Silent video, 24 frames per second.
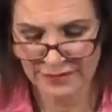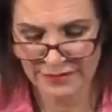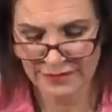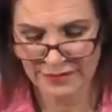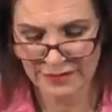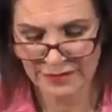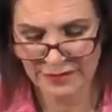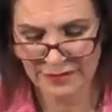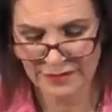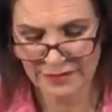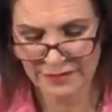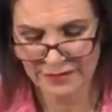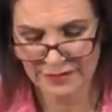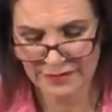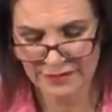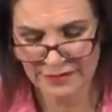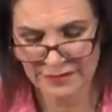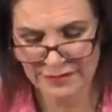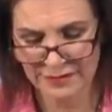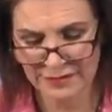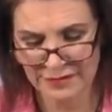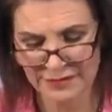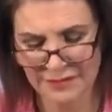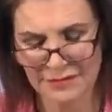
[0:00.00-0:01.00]

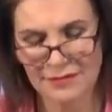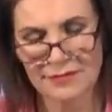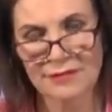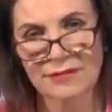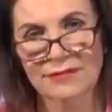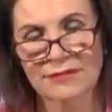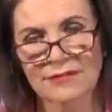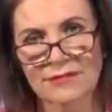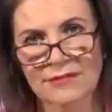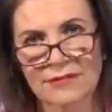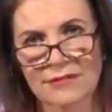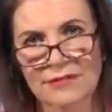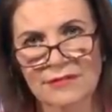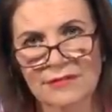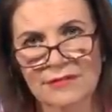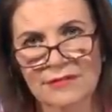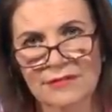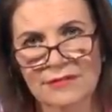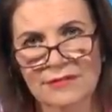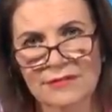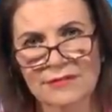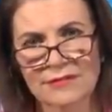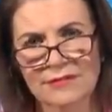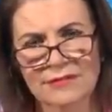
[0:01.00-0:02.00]

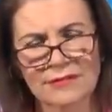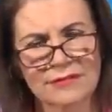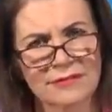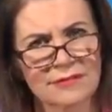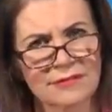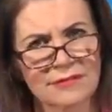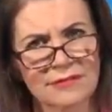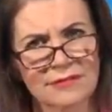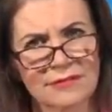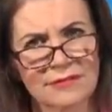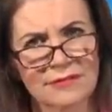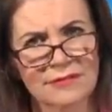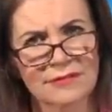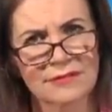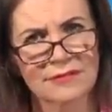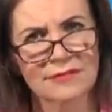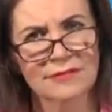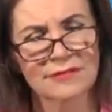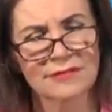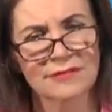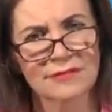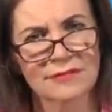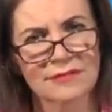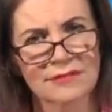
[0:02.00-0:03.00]

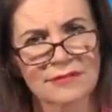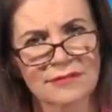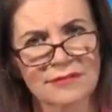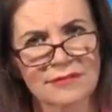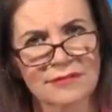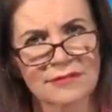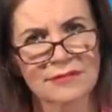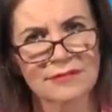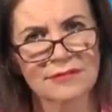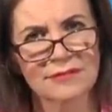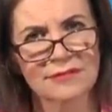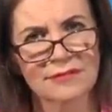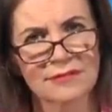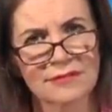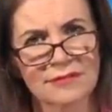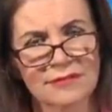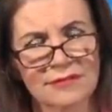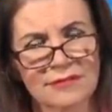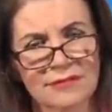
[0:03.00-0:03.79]
(silent)